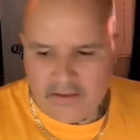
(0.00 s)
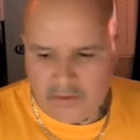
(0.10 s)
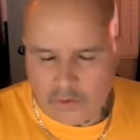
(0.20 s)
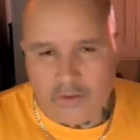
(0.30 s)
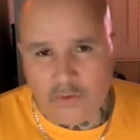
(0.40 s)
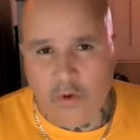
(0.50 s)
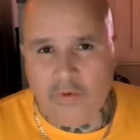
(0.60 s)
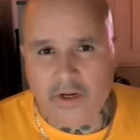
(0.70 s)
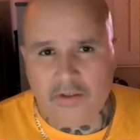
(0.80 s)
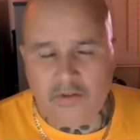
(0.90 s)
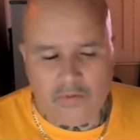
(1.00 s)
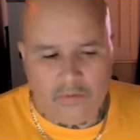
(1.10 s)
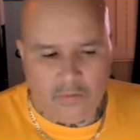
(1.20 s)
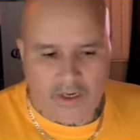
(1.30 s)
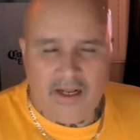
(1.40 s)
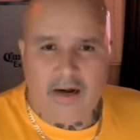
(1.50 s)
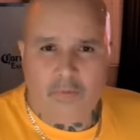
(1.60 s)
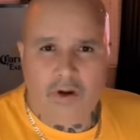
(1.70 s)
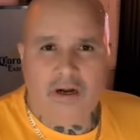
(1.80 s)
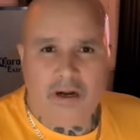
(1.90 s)
so this is what we're going to do. We're going to let
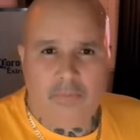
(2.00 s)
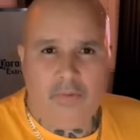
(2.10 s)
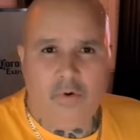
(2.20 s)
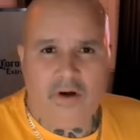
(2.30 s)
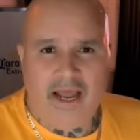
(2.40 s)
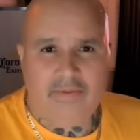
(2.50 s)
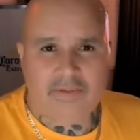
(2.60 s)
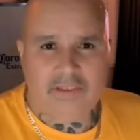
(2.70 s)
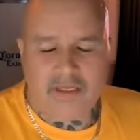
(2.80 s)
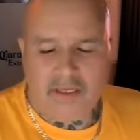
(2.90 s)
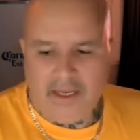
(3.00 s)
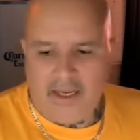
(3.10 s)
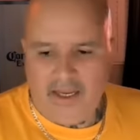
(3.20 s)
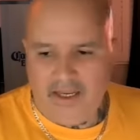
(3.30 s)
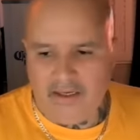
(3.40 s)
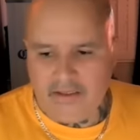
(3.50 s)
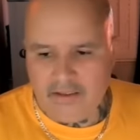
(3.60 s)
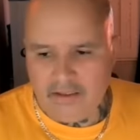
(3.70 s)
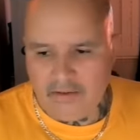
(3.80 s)
him run a couple more laps and